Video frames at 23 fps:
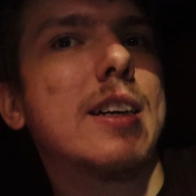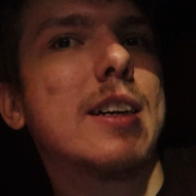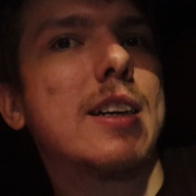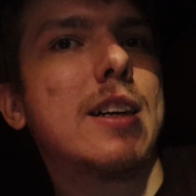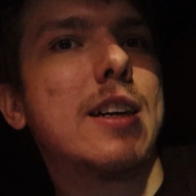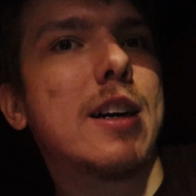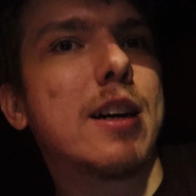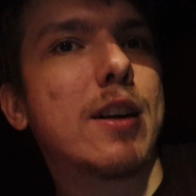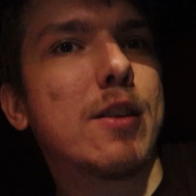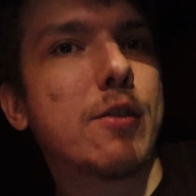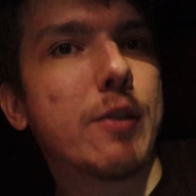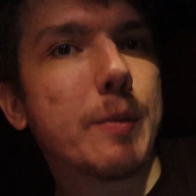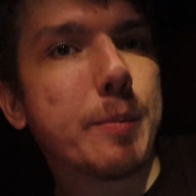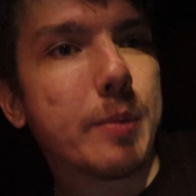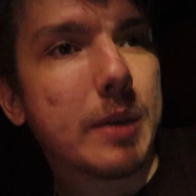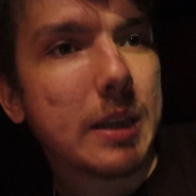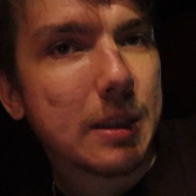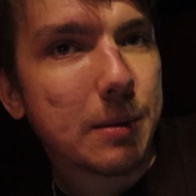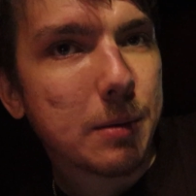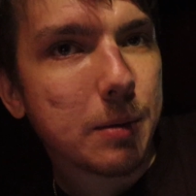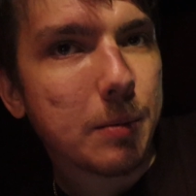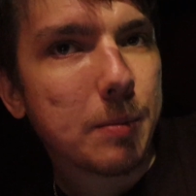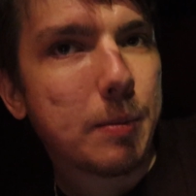Got a
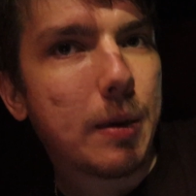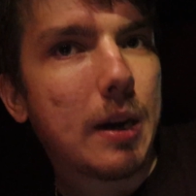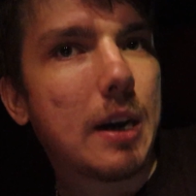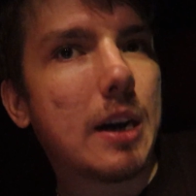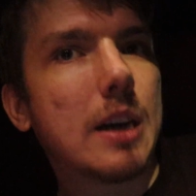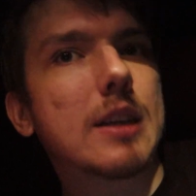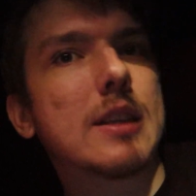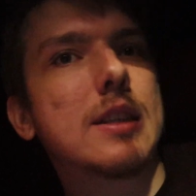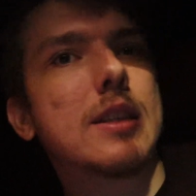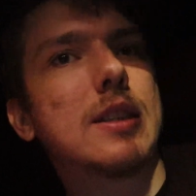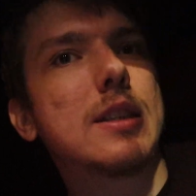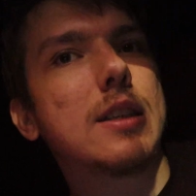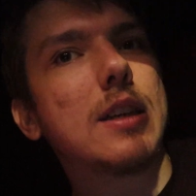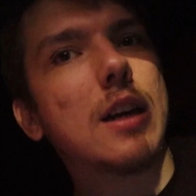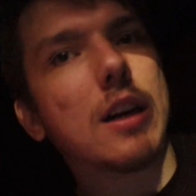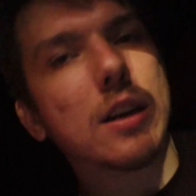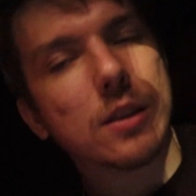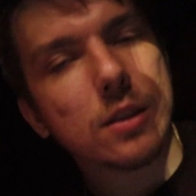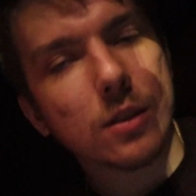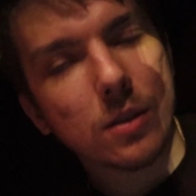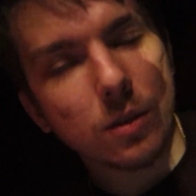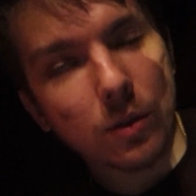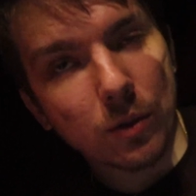replacement box, got
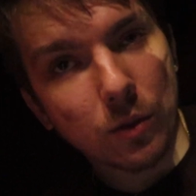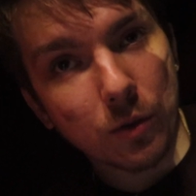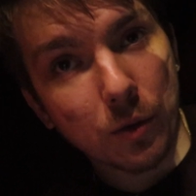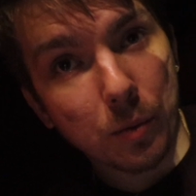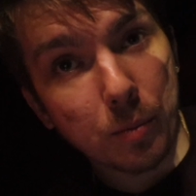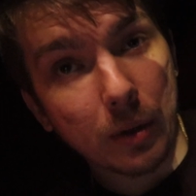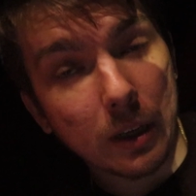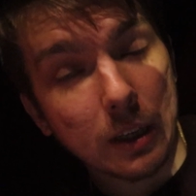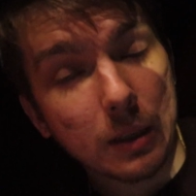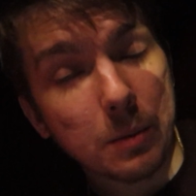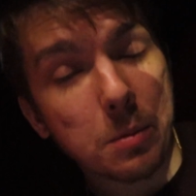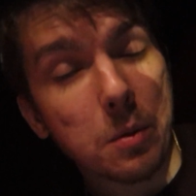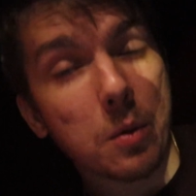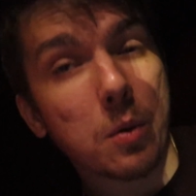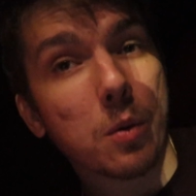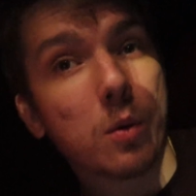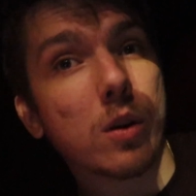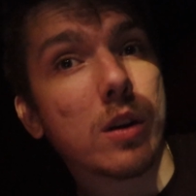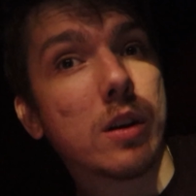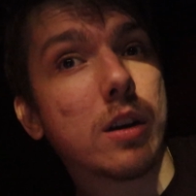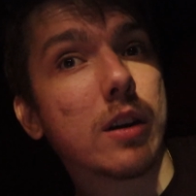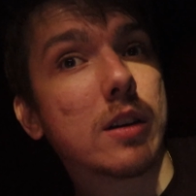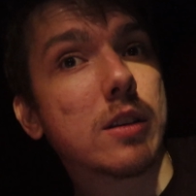some
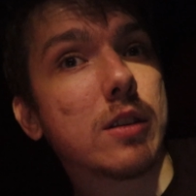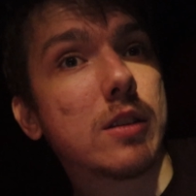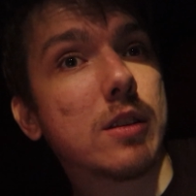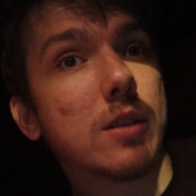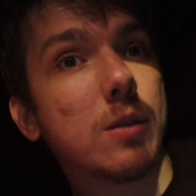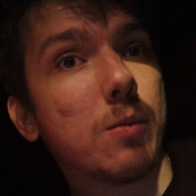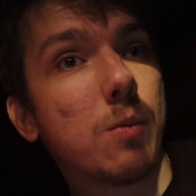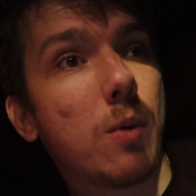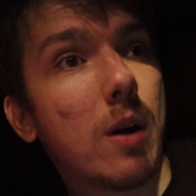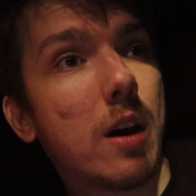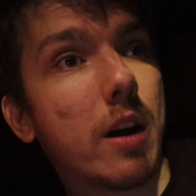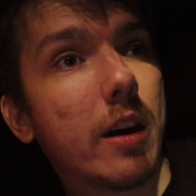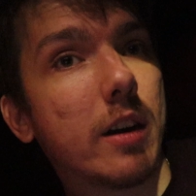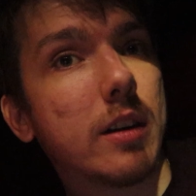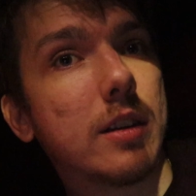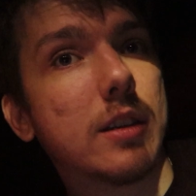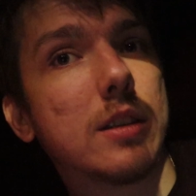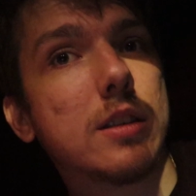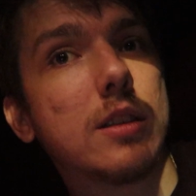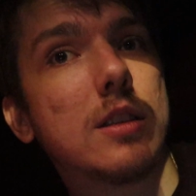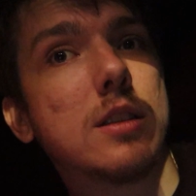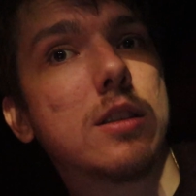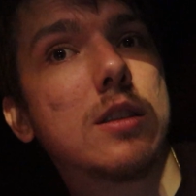replacement connecting
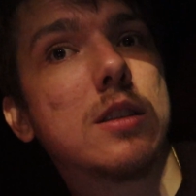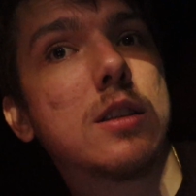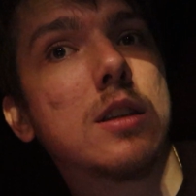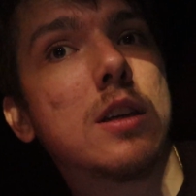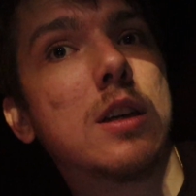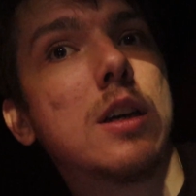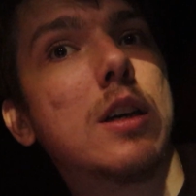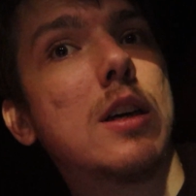wires,